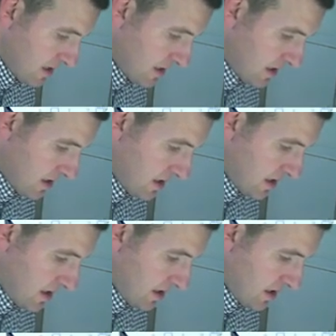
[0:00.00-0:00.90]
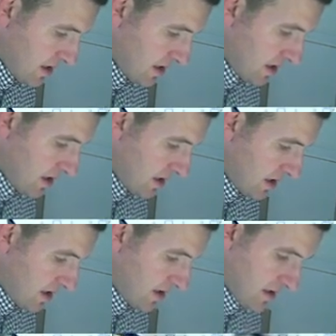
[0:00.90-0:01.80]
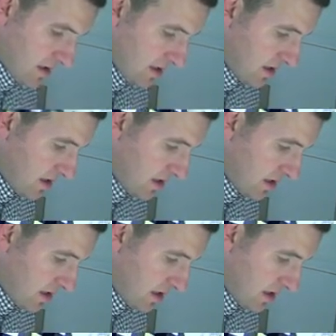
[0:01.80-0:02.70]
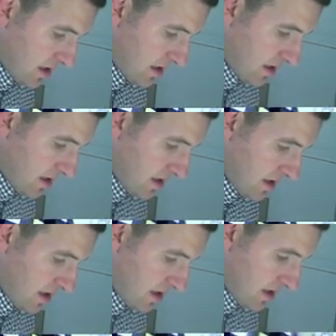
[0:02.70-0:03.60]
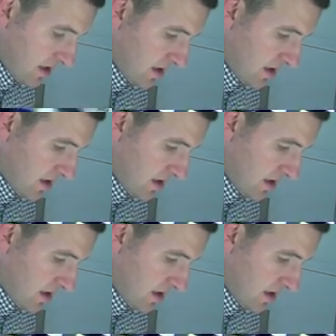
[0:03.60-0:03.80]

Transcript: (no one is talking)